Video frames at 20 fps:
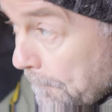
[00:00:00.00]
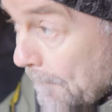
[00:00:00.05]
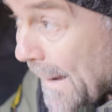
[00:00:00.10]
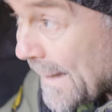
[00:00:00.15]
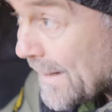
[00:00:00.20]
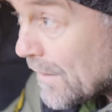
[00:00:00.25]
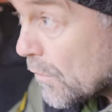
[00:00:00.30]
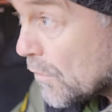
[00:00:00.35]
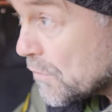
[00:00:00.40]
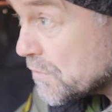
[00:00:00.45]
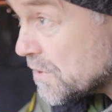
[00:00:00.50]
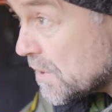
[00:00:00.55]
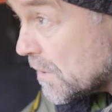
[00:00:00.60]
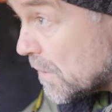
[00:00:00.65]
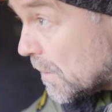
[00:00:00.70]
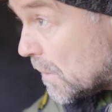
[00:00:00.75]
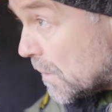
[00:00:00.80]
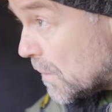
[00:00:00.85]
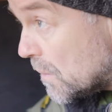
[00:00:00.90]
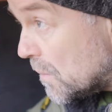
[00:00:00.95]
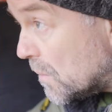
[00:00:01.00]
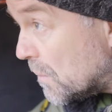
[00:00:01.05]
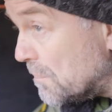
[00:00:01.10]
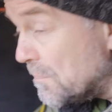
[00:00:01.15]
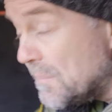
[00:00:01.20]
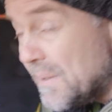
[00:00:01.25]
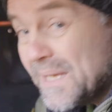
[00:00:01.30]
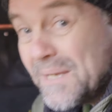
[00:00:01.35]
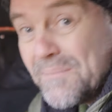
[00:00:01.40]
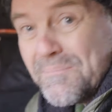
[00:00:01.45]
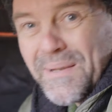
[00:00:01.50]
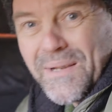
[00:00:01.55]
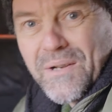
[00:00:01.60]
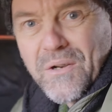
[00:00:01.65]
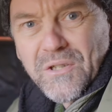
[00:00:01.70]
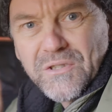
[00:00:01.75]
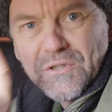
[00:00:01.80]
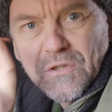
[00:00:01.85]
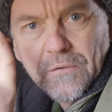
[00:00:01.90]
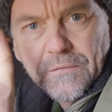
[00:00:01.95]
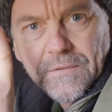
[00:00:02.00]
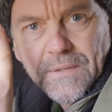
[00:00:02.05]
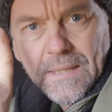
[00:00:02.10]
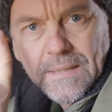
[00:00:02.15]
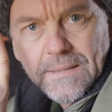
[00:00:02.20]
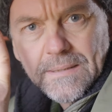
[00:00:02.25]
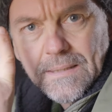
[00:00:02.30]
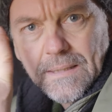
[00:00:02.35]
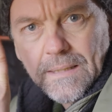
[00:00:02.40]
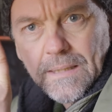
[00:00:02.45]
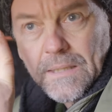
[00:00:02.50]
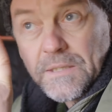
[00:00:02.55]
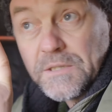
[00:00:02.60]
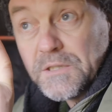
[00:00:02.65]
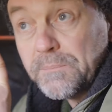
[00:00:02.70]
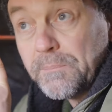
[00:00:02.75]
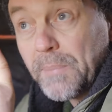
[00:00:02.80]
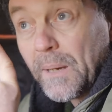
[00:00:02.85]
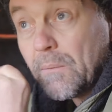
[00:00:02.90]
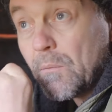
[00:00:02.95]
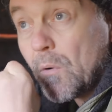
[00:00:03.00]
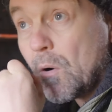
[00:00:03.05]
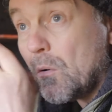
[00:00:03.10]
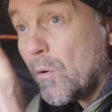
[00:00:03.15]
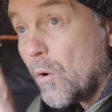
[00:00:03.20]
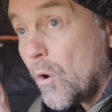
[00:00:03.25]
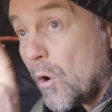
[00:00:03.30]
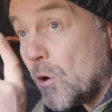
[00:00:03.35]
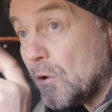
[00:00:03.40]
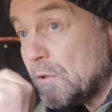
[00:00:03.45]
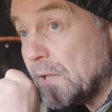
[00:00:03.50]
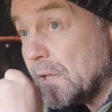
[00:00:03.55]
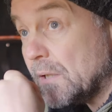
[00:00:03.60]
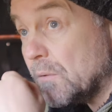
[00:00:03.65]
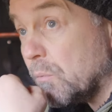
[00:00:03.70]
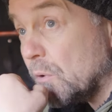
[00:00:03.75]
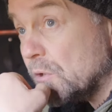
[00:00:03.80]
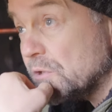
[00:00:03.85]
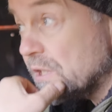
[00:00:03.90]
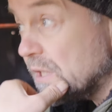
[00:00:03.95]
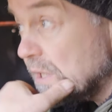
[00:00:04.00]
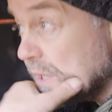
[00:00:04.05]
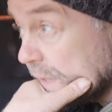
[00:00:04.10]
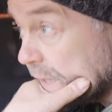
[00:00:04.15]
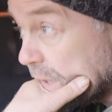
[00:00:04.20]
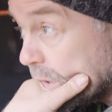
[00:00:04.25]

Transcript: Might also be because of that uh, sparrow hawk that was here